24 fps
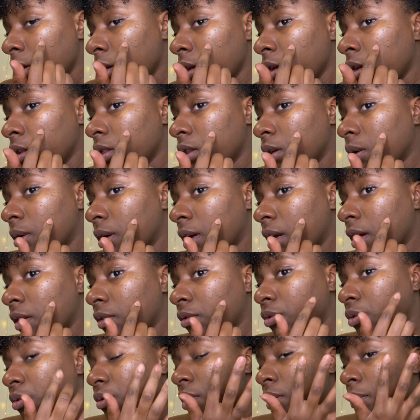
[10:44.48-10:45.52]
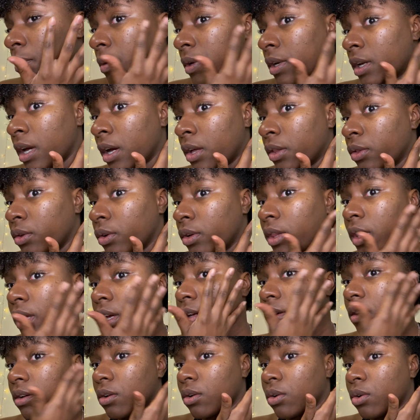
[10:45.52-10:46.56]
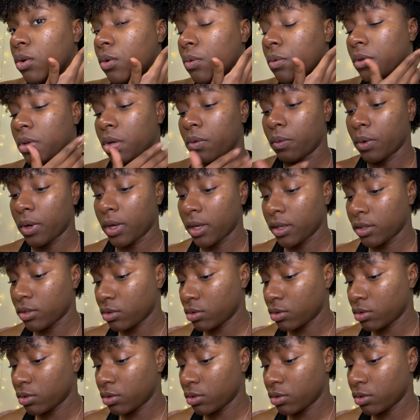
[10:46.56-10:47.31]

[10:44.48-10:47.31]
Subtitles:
They were everywhere, but now they're like going away.